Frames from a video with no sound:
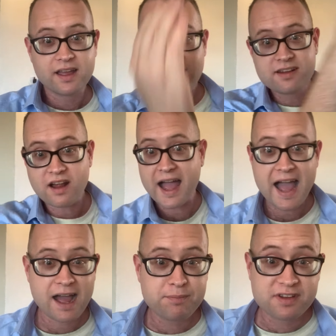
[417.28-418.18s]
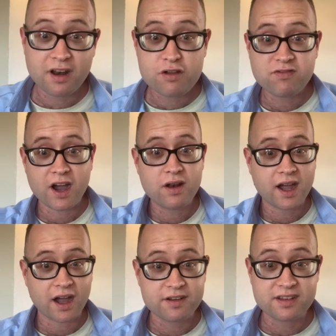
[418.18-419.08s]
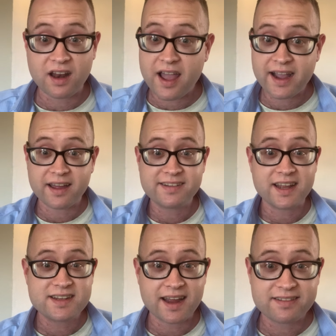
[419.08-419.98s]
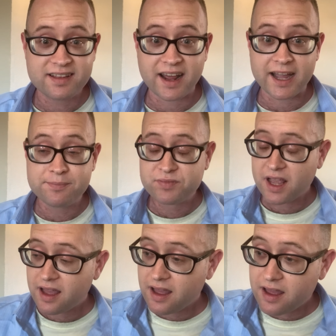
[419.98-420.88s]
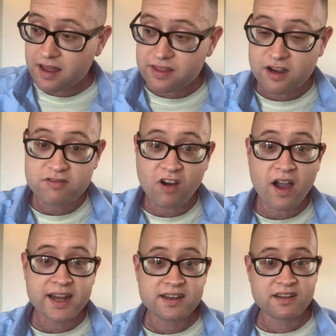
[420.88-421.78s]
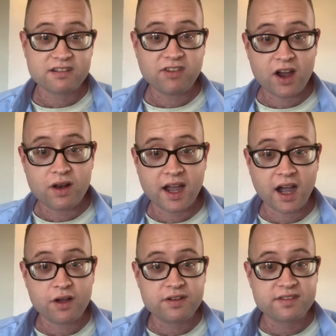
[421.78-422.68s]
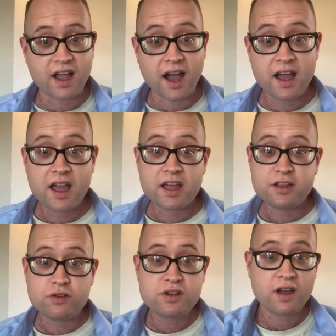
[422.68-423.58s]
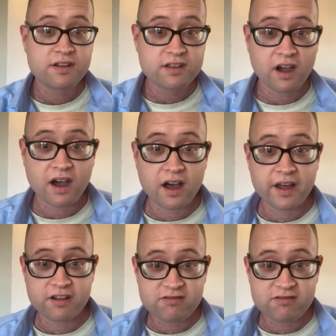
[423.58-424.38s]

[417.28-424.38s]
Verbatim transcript: It's like absolute roller coaster. Like I said yesterday, the grind is a roller coaster. You just gotta